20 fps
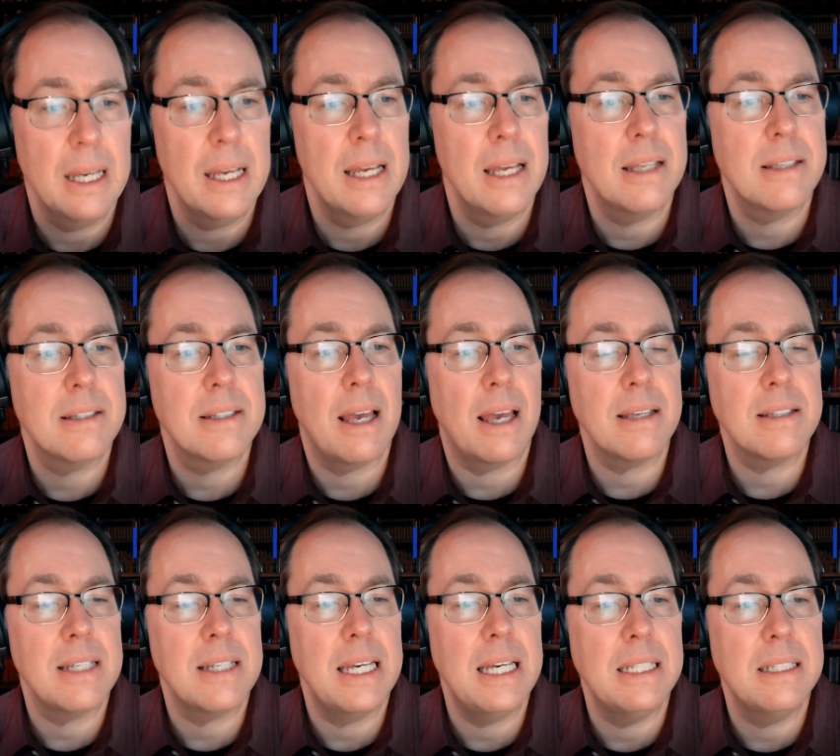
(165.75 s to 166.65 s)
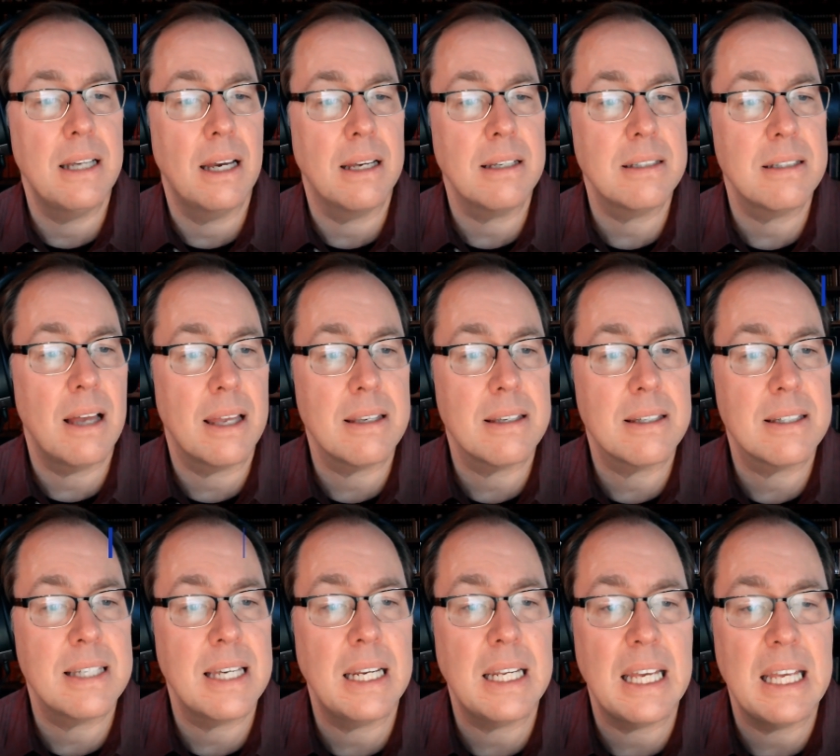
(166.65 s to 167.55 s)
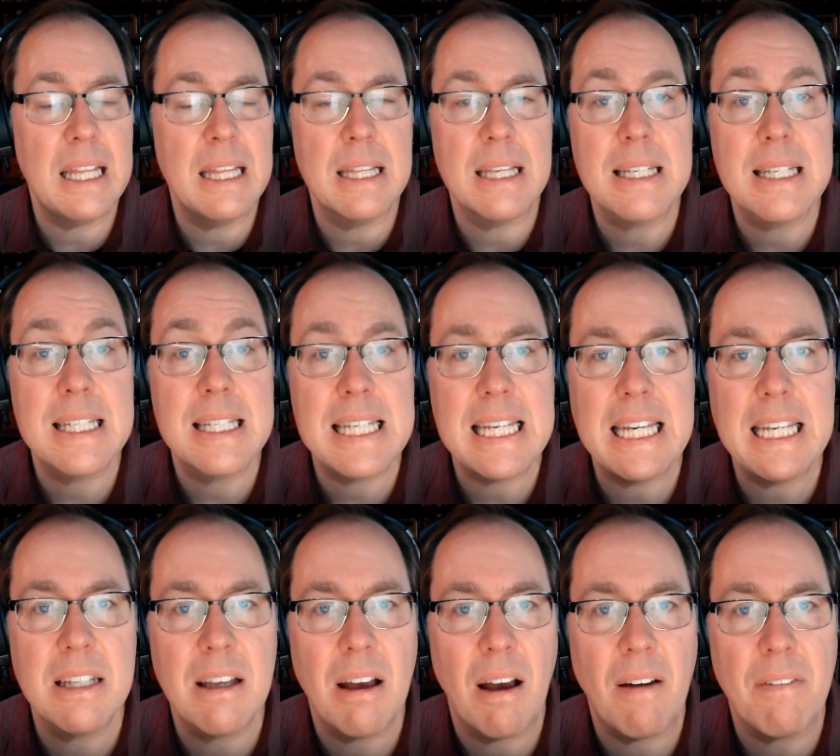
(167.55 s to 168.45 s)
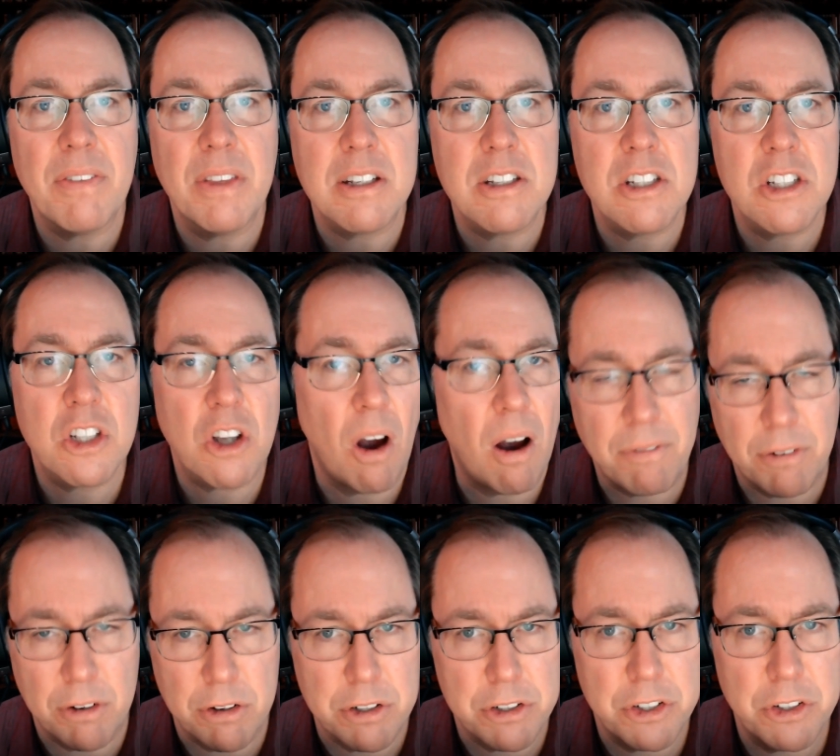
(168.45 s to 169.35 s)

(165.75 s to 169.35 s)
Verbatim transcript: It says he does not sit in the seat of the scoffers.